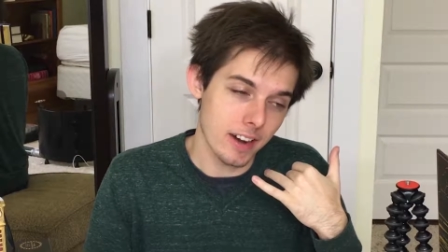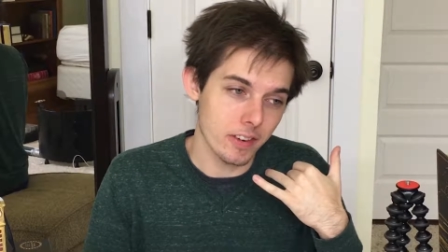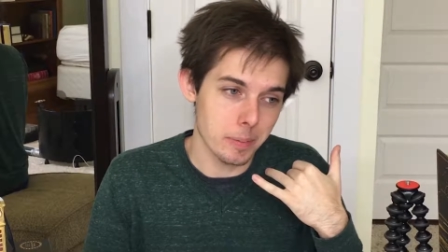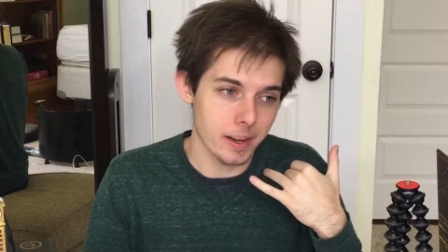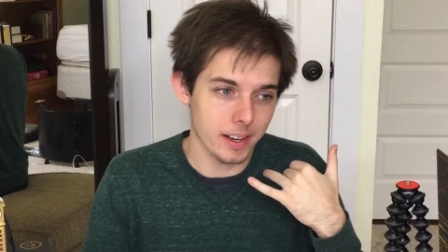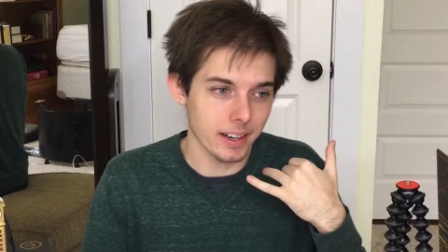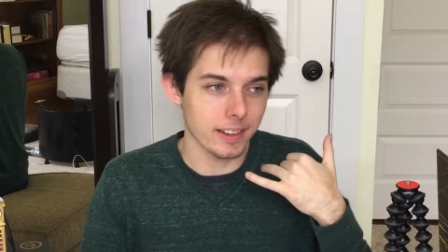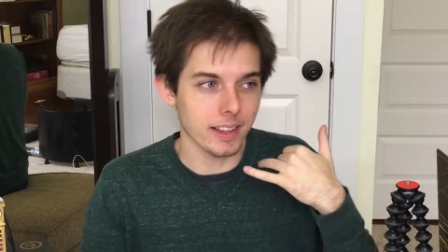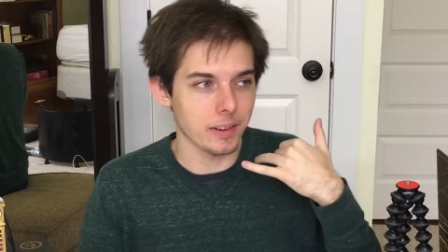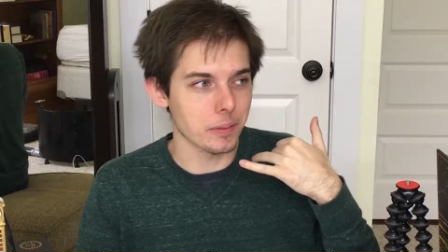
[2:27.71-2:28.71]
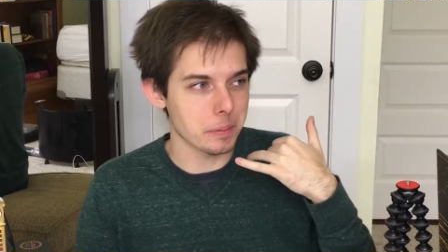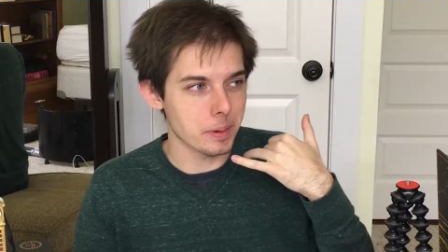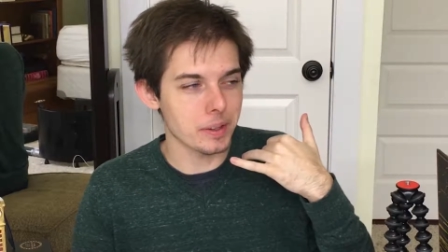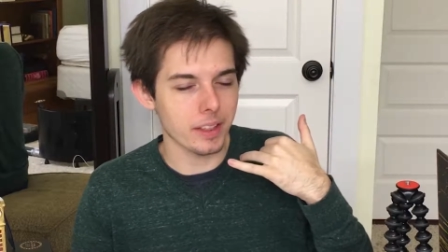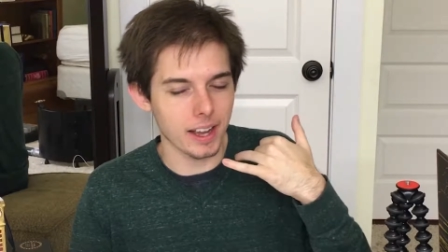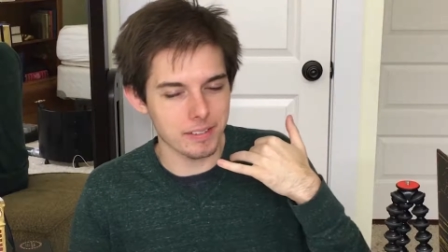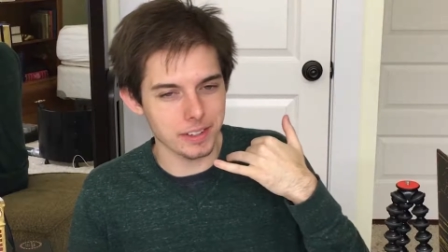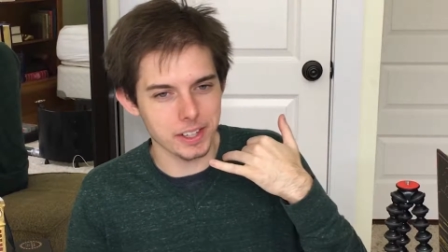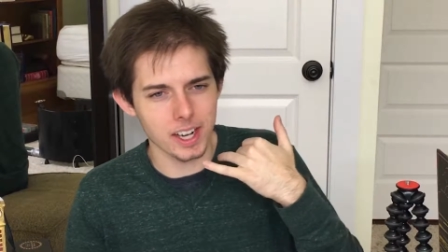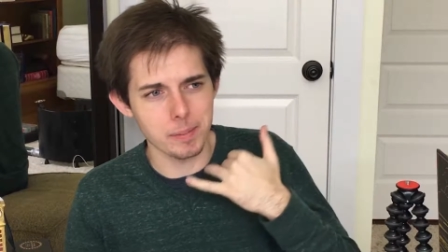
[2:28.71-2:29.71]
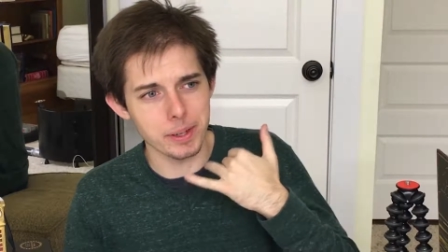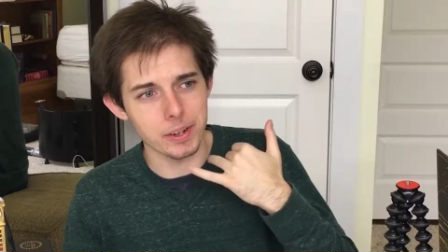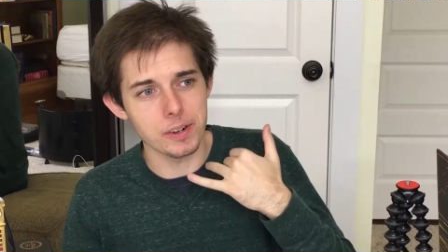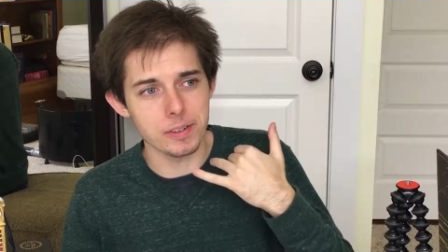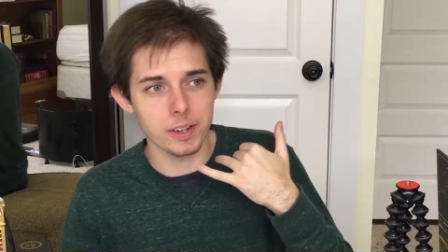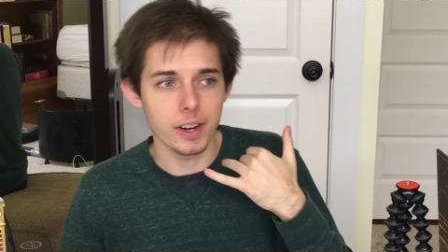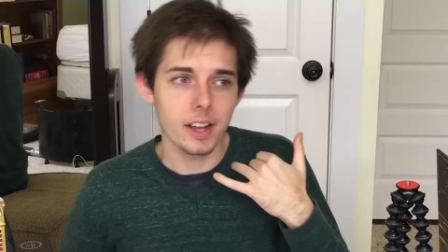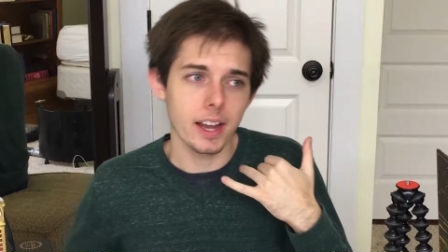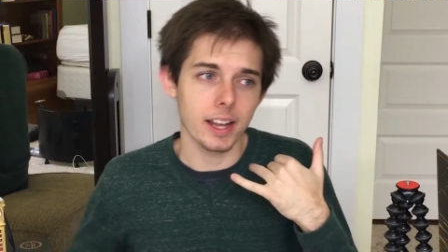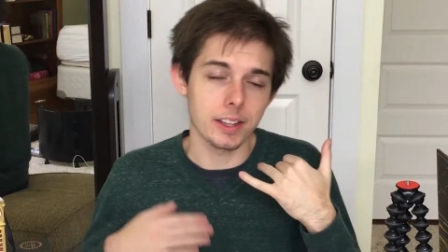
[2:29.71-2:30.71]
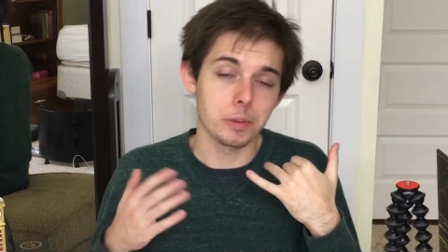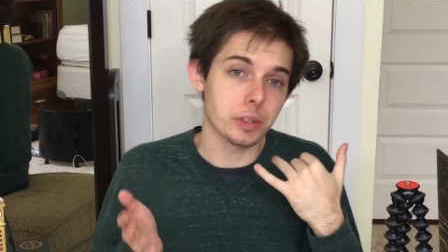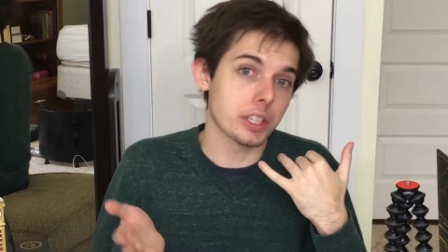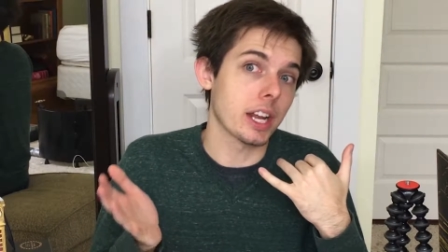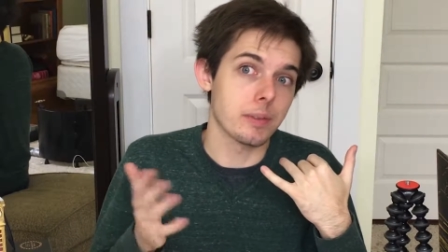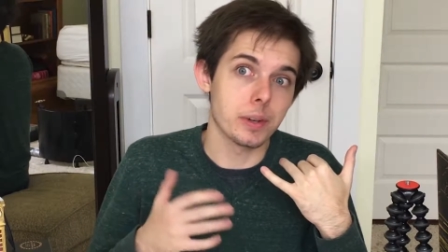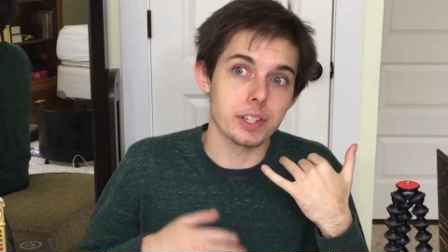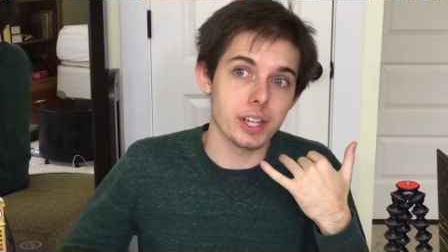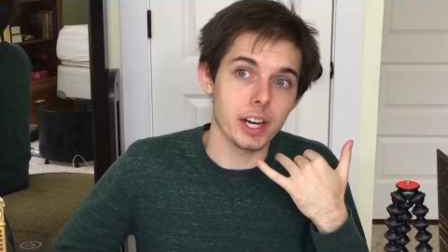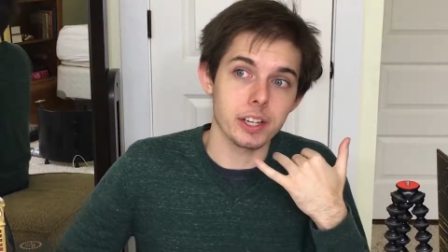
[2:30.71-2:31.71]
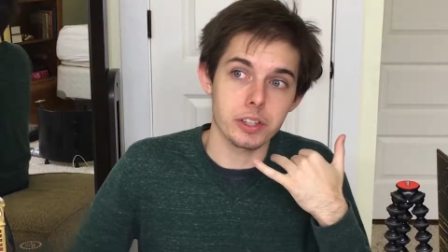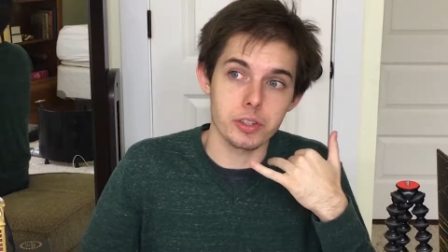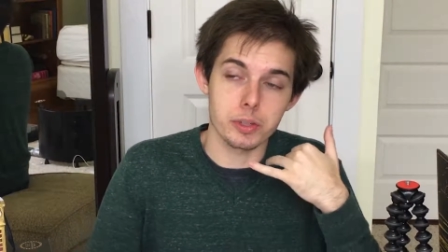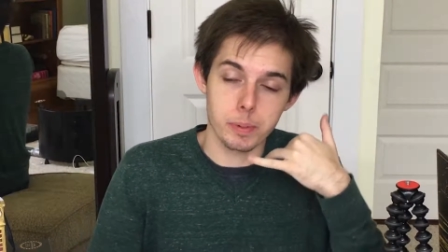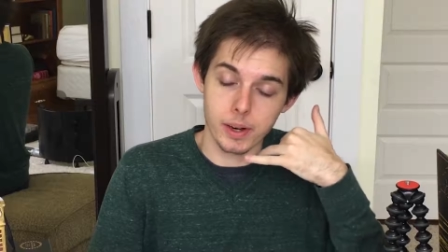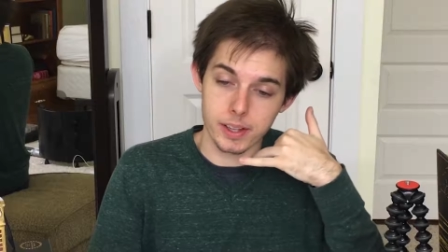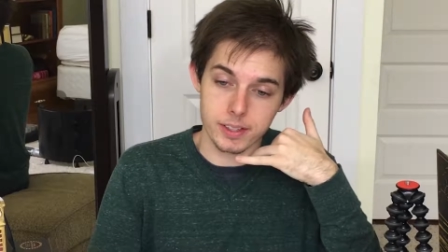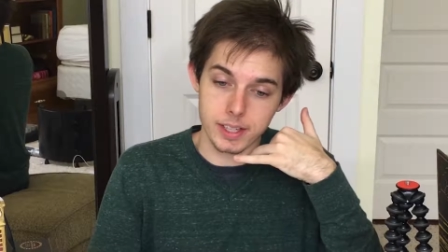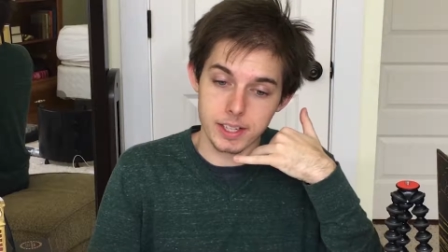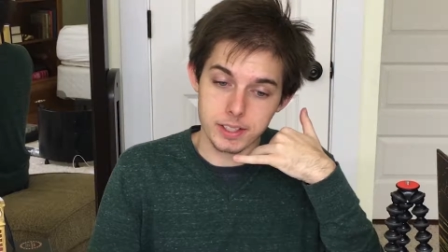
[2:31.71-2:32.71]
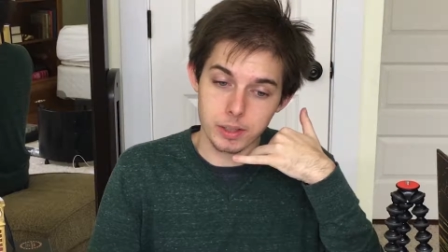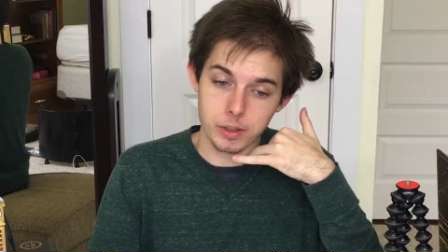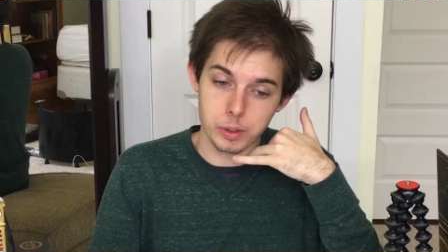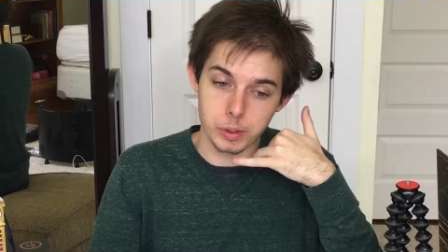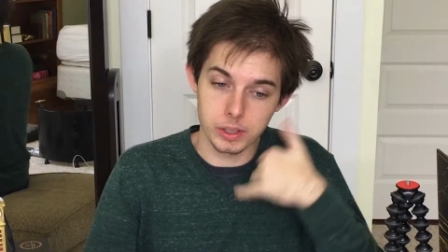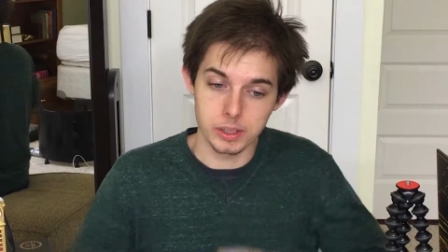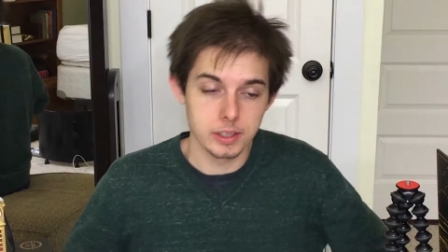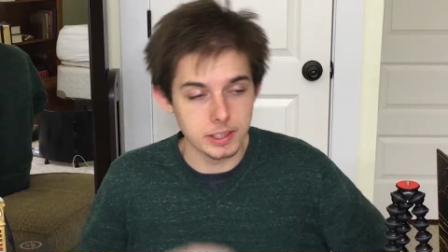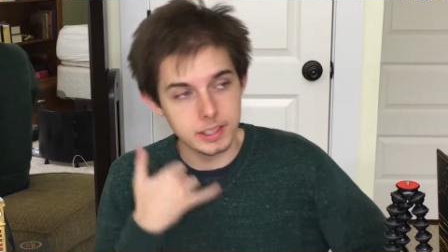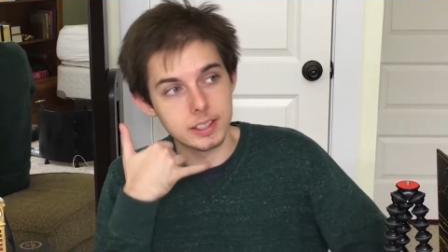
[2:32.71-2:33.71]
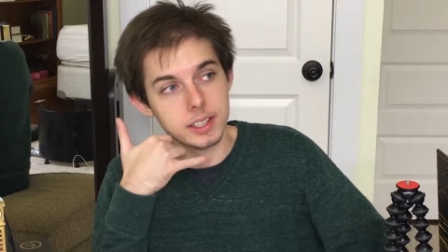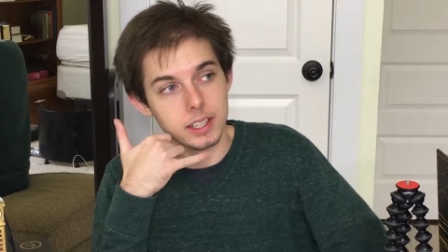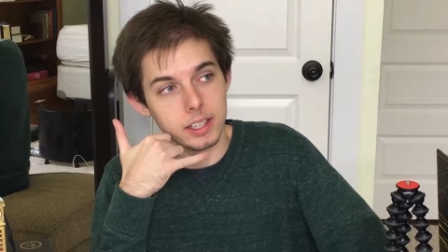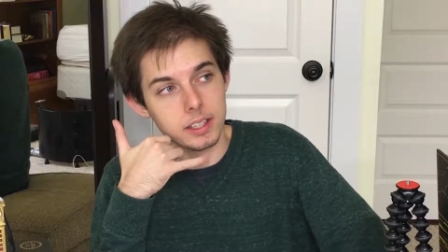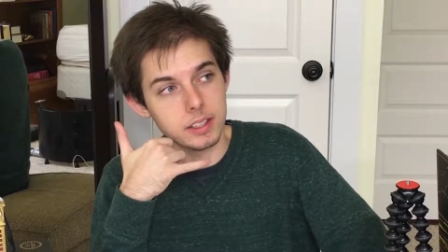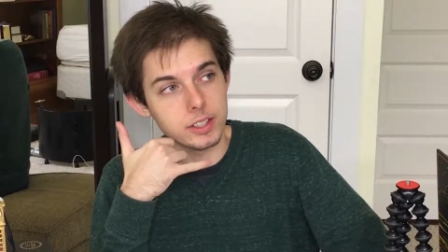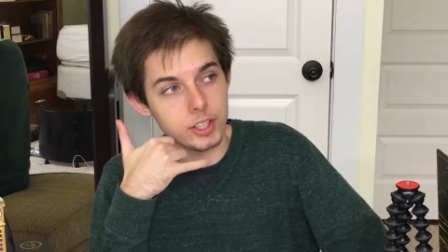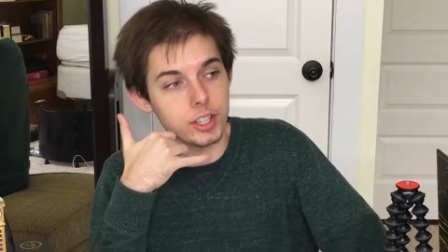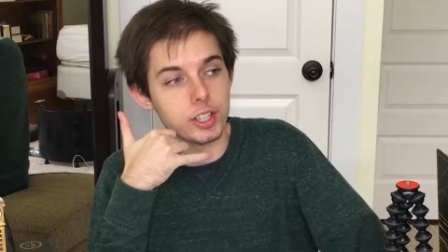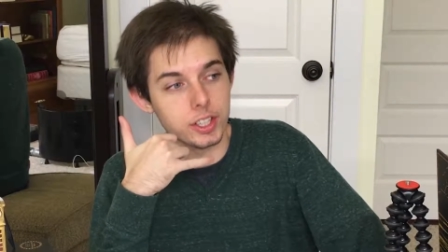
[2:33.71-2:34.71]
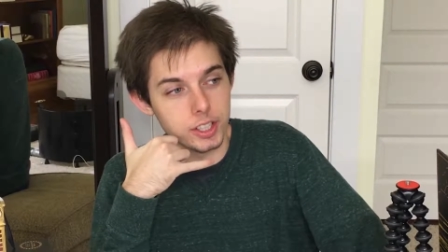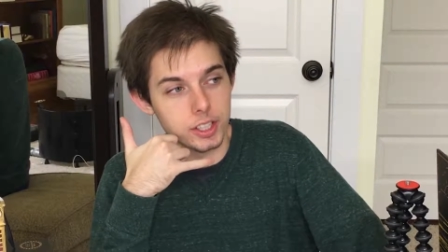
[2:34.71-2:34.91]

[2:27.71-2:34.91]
everybody that we both have in common over, and then we'll just have one giant huge party. Does that sound cool? Sure.